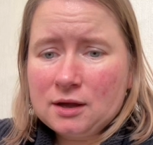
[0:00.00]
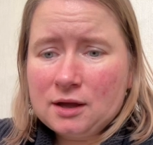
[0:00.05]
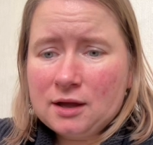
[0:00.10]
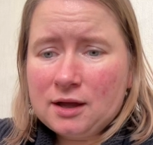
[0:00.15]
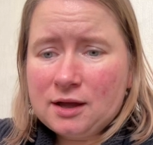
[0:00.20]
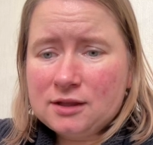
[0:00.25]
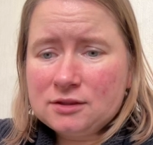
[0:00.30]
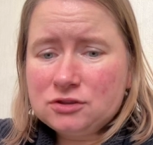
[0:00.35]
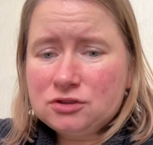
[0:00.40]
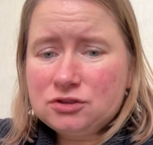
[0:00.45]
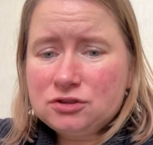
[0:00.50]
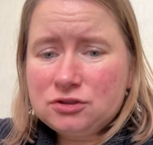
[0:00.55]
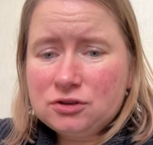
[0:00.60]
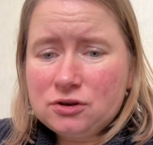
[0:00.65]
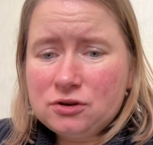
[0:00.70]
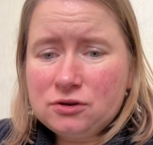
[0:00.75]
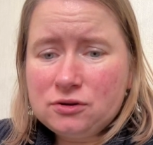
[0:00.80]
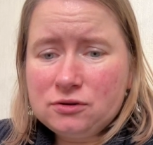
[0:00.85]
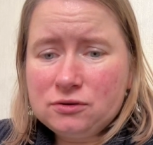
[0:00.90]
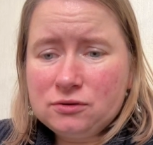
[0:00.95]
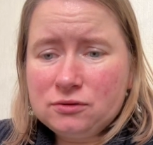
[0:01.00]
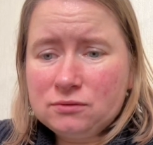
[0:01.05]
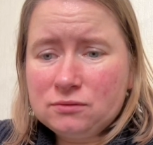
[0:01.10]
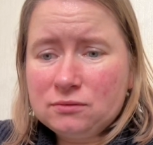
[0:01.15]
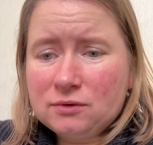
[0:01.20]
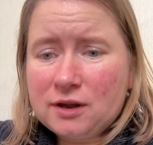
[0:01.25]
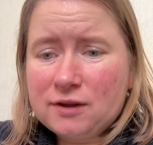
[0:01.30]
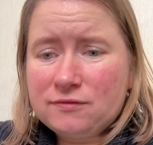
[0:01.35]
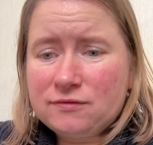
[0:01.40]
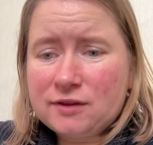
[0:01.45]
and soon,
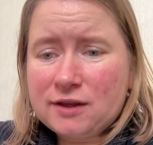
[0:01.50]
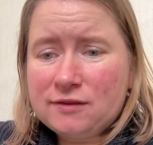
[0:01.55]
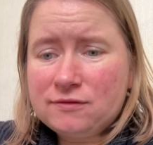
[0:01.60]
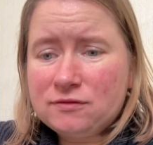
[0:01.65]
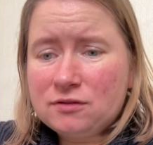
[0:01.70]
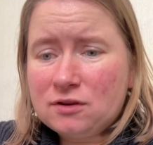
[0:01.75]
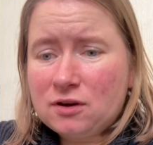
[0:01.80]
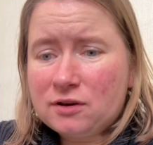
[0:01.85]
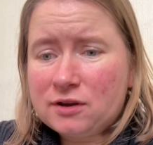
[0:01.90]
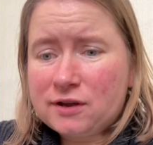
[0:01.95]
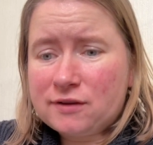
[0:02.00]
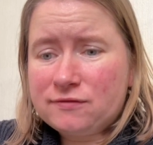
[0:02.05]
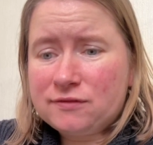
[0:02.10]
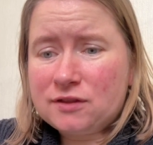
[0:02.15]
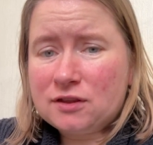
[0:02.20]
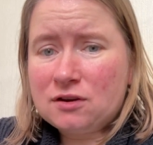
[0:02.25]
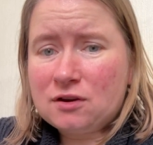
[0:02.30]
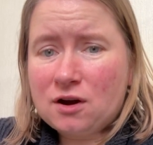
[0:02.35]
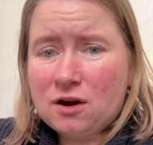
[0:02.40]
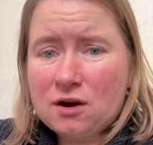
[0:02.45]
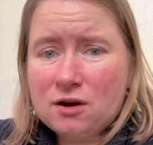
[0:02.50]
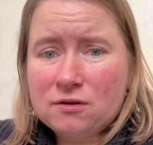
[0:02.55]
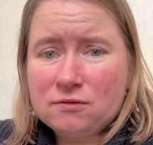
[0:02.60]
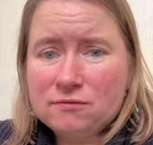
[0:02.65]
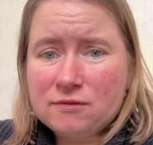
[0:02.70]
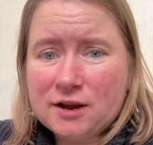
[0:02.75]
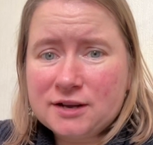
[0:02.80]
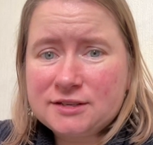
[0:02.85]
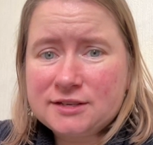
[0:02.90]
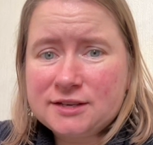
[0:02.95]
if they're not
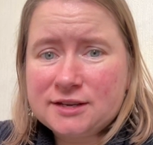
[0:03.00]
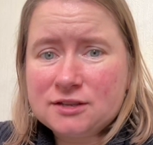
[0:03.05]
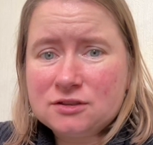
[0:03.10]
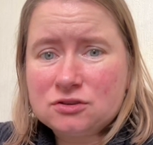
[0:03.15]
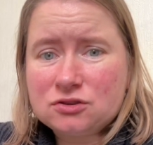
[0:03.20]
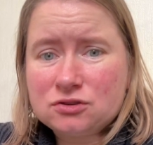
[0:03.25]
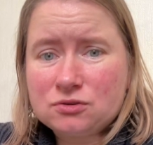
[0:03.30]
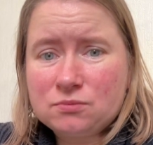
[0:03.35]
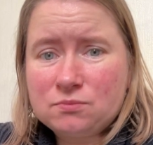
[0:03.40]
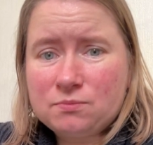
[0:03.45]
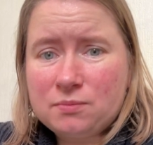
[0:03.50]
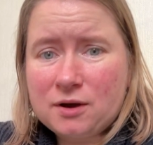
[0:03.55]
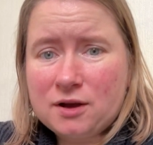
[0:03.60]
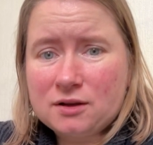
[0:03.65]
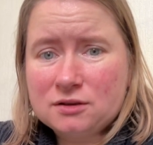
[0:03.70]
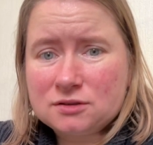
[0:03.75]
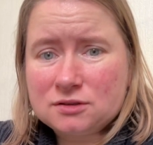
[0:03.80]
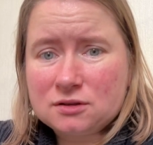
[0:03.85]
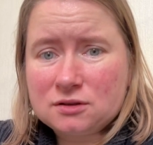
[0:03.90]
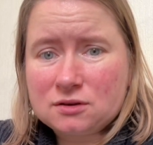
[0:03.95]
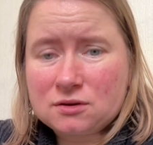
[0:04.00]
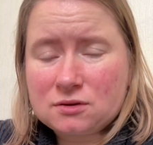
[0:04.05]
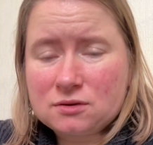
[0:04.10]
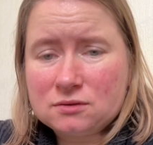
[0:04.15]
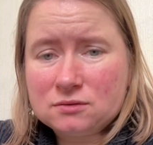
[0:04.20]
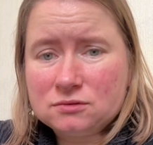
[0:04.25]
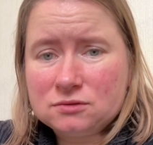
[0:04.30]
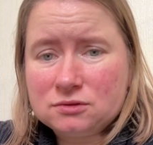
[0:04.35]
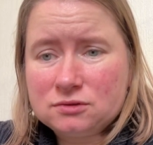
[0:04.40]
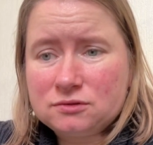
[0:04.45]
already in some parts of the
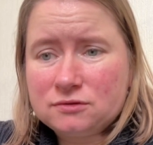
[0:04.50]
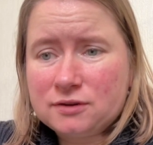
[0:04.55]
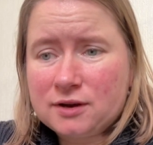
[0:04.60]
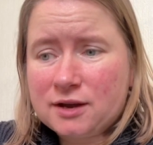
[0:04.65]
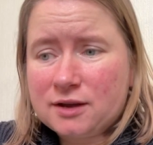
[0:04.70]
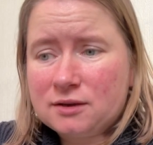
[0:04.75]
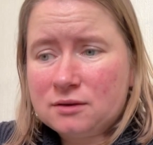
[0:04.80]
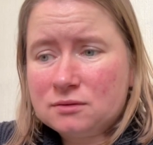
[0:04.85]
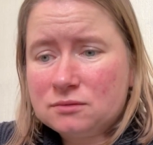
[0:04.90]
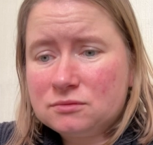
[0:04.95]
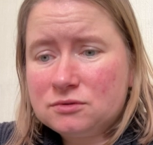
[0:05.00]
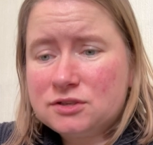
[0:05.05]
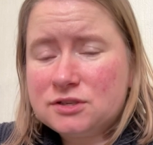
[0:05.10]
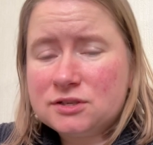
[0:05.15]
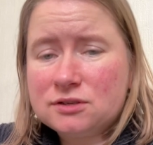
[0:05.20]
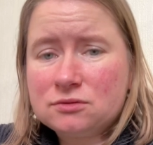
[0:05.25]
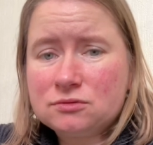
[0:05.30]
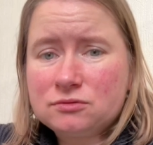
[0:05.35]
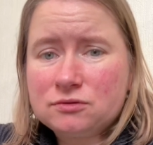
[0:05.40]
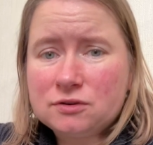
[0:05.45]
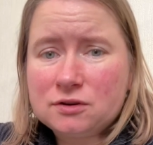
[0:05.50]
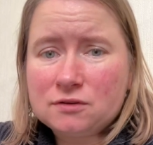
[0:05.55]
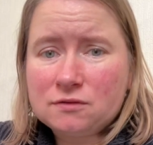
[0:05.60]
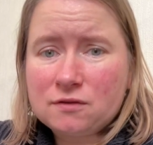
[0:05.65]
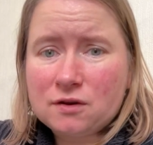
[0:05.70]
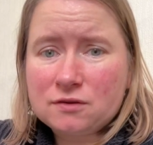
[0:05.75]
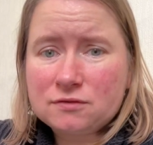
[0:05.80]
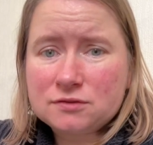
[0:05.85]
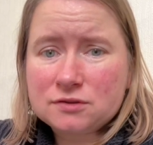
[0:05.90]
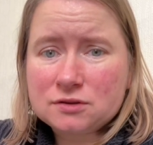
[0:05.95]
country, children are
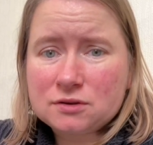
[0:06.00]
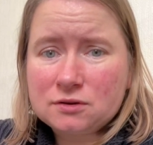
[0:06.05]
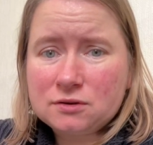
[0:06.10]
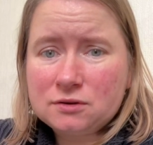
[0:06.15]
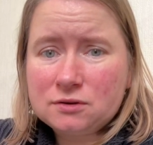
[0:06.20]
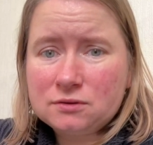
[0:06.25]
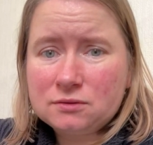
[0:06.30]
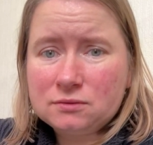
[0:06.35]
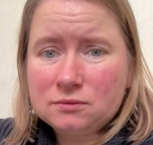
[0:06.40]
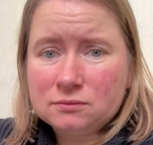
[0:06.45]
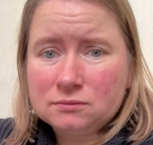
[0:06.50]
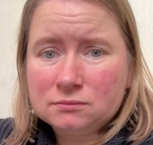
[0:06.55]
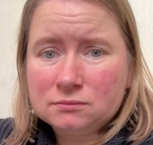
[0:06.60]
off school,